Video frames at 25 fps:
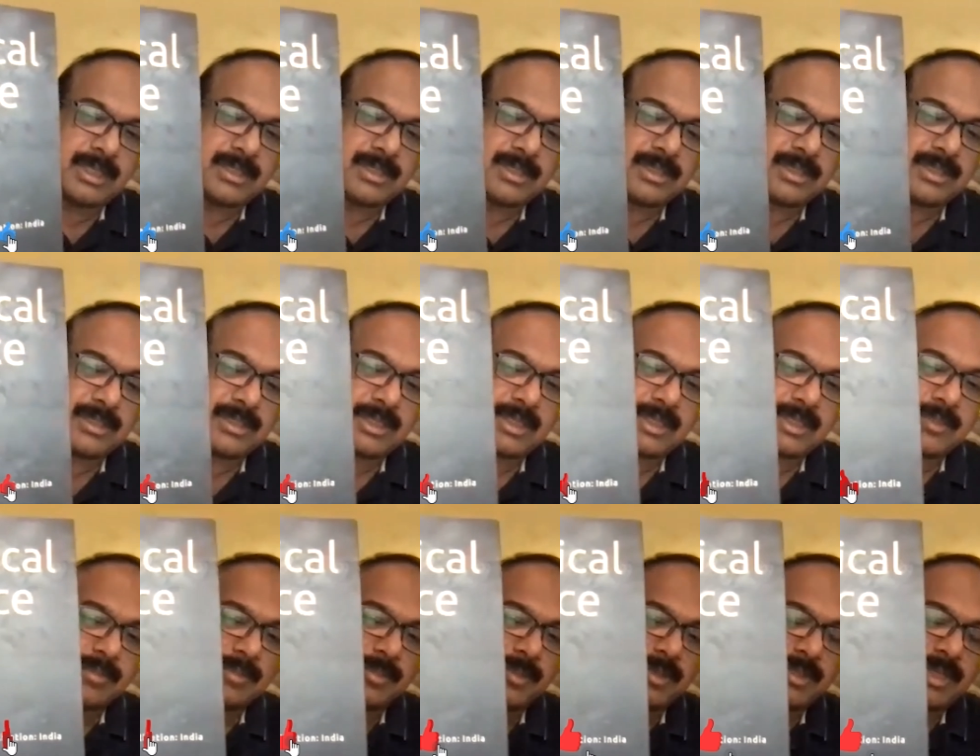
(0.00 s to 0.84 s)
this is
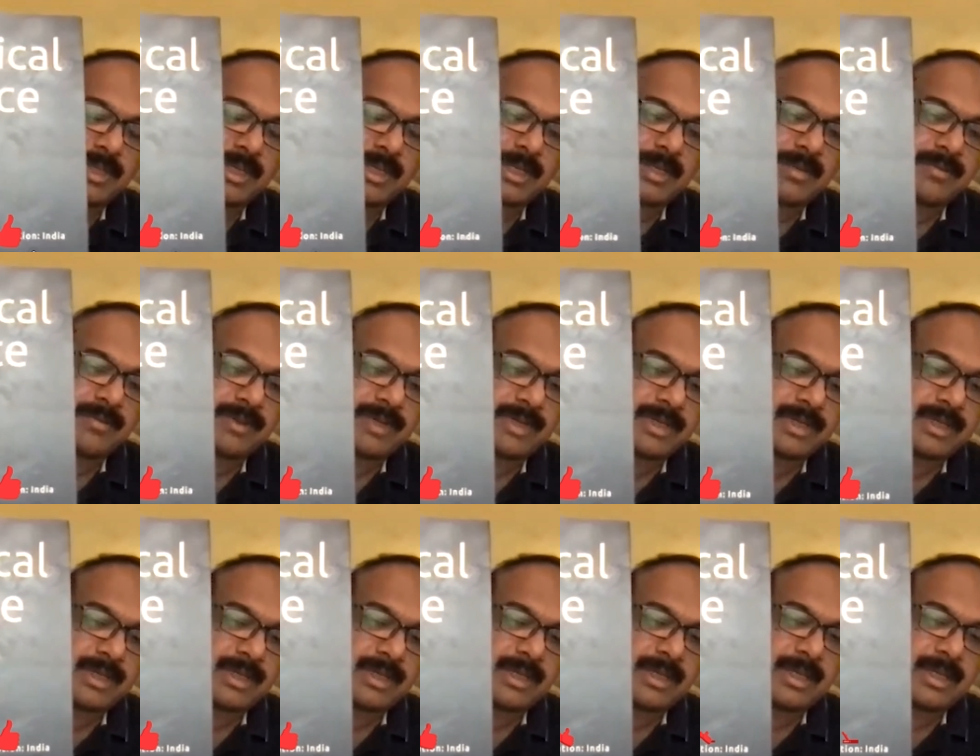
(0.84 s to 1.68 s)
another book that i have
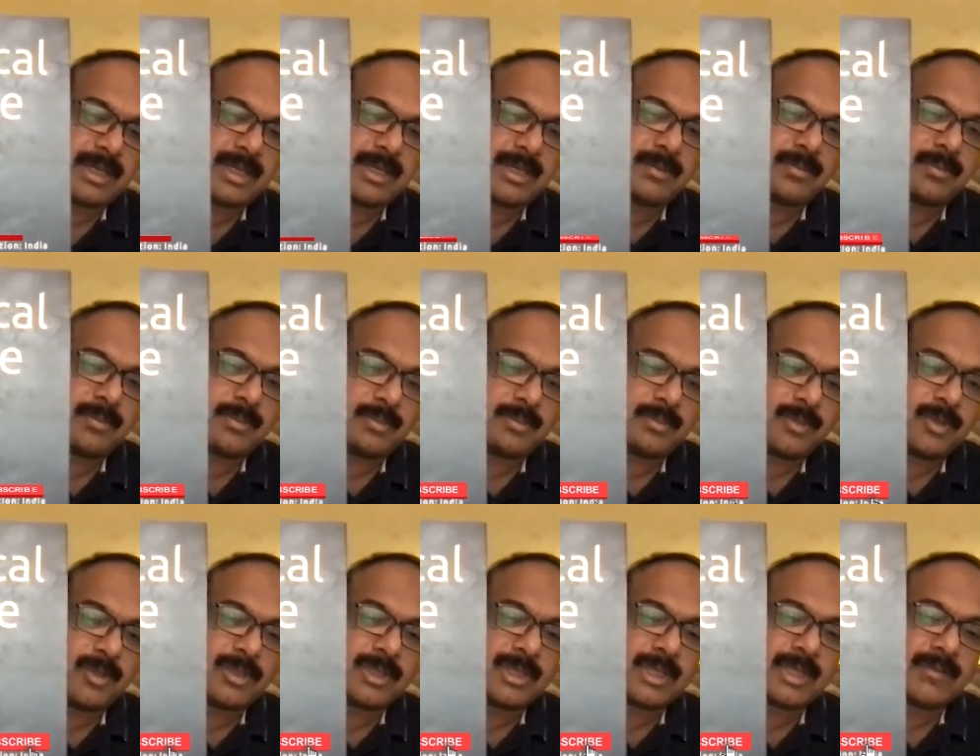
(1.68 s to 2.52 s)
written and
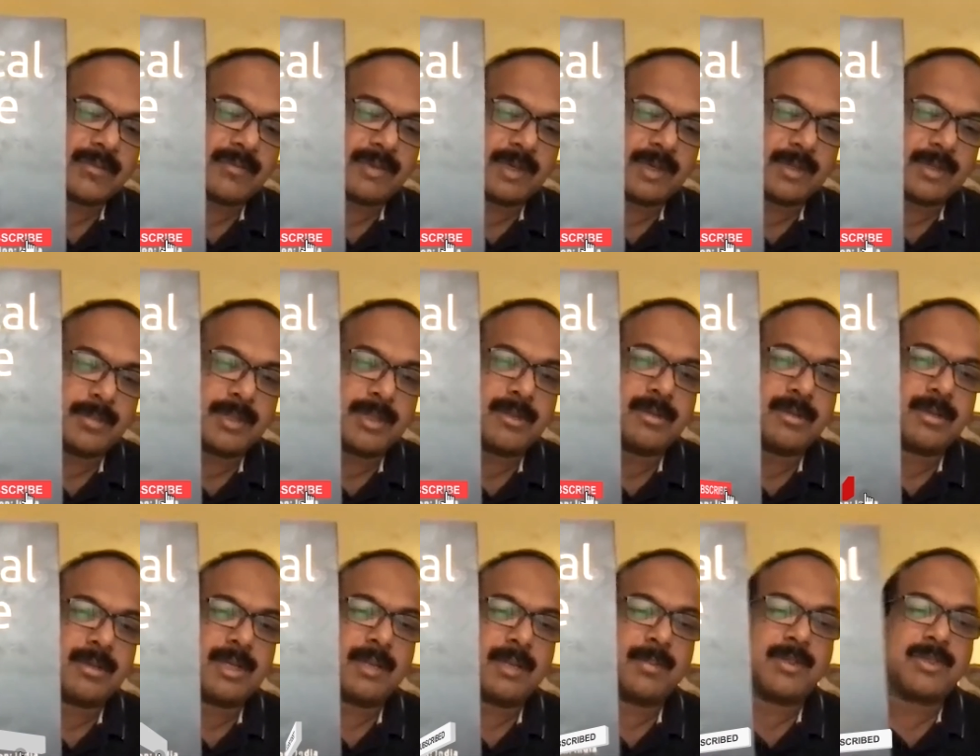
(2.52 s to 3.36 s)
both are available
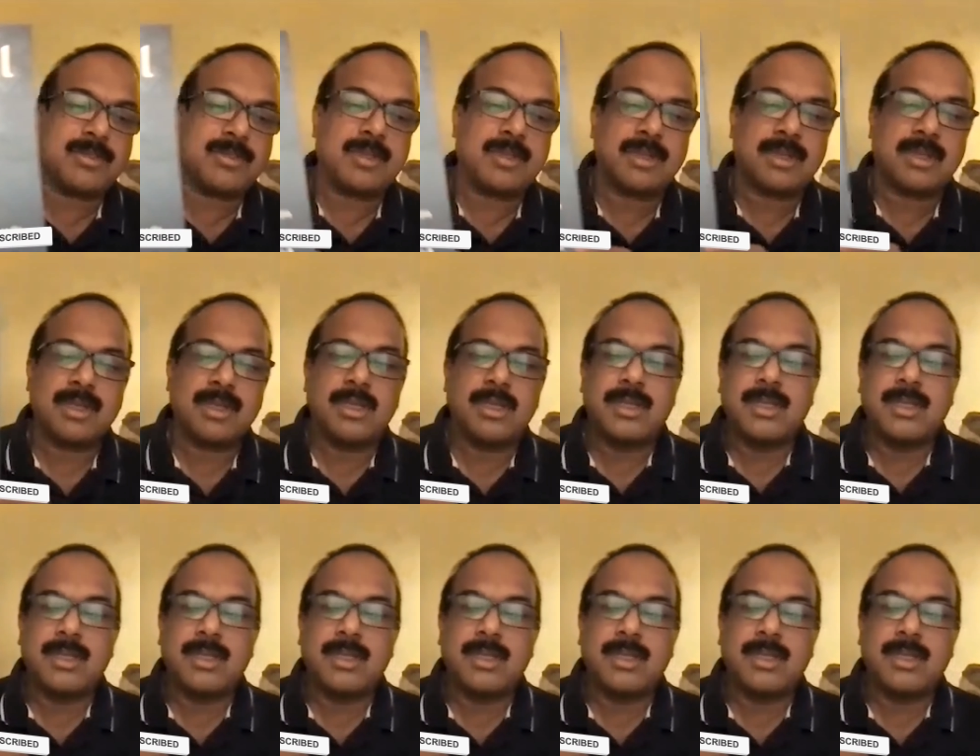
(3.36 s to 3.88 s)
on amazon